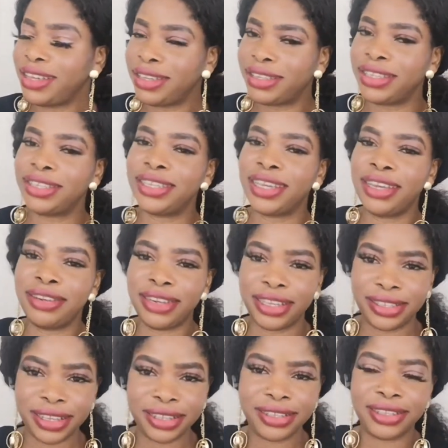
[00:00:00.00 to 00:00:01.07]
It is a
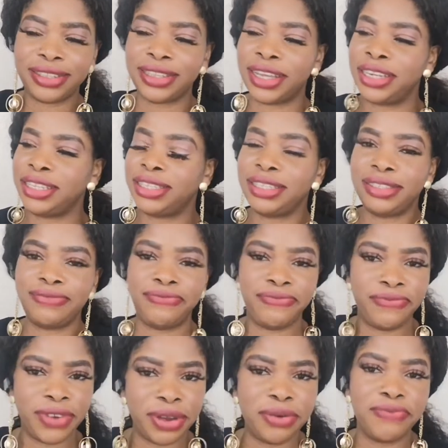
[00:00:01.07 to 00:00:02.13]
necessity and it is
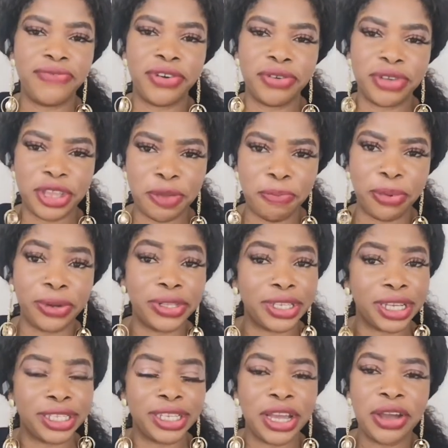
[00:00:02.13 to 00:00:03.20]
very, very
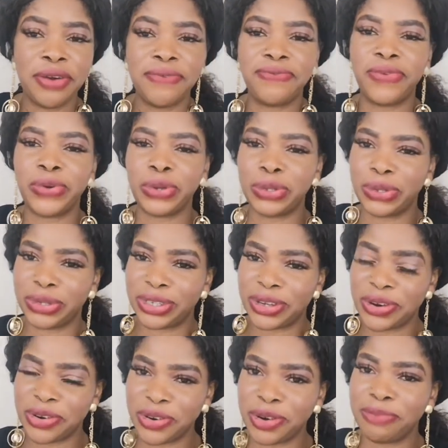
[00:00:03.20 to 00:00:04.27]
important for you to
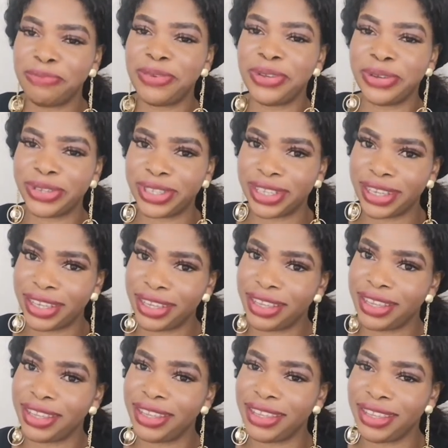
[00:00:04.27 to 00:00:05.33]
scrub your
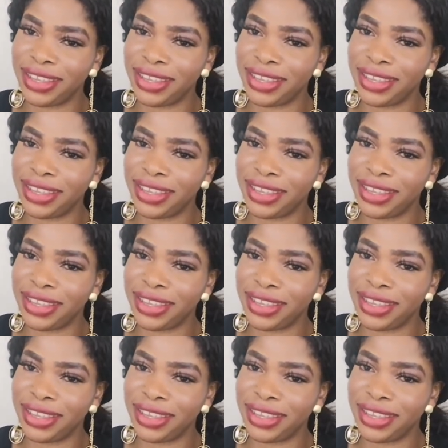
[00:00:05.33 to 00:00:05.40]
skin.